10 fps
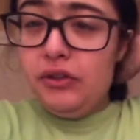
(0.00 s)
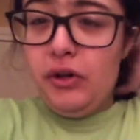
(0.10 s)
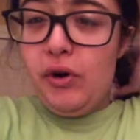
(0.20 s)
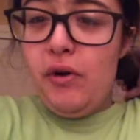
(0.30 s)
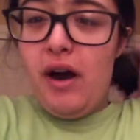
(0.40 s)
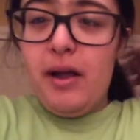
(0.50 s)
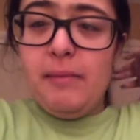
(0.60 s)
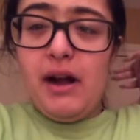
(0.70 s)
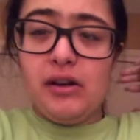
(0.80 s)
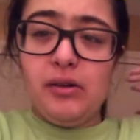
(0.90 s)
So
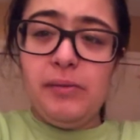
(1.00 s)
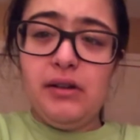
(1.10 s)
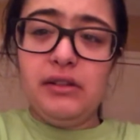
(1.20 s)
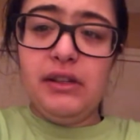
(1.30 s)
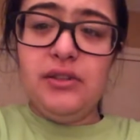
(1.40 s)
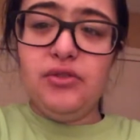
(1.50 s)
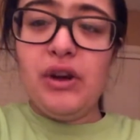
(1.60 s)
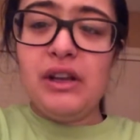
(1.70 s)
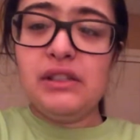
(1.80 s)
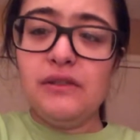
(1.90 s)
I'm actually about to get
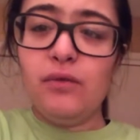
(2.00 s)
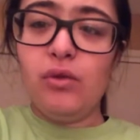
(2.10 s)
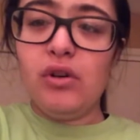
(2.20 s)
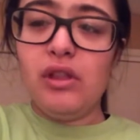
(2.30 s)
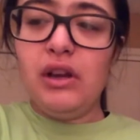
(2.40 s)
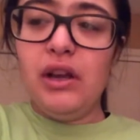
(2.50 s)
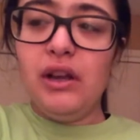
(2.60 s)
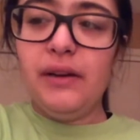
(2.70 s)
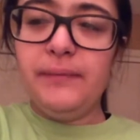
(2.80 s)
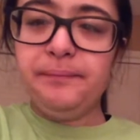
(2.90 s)
dressed for the
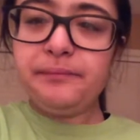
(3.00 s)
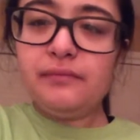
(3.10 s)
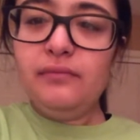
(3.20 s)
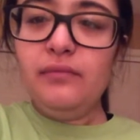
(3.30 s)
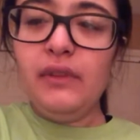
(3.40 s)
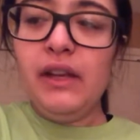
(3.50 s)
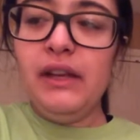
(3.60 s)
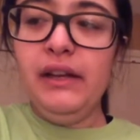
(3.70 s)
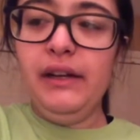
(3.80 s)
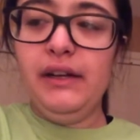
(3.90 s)
day,
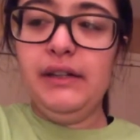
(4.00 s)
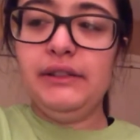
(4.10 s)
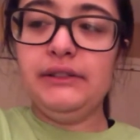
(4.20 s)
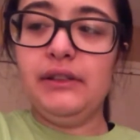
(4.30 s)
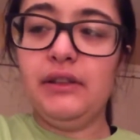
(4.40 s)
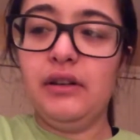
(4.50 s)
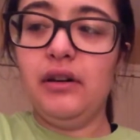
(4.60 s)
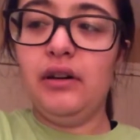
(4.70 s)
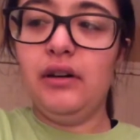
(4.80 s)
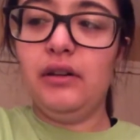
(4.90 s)
and
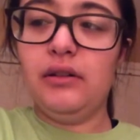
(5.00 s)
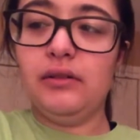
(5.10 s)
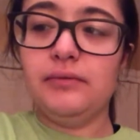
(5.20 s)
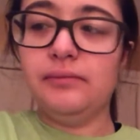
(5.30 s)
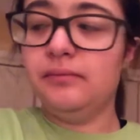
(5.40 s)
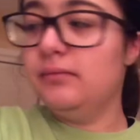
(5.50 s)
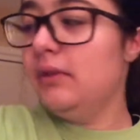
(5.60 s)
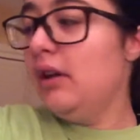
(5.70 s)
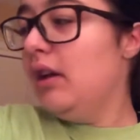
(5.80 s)
I'm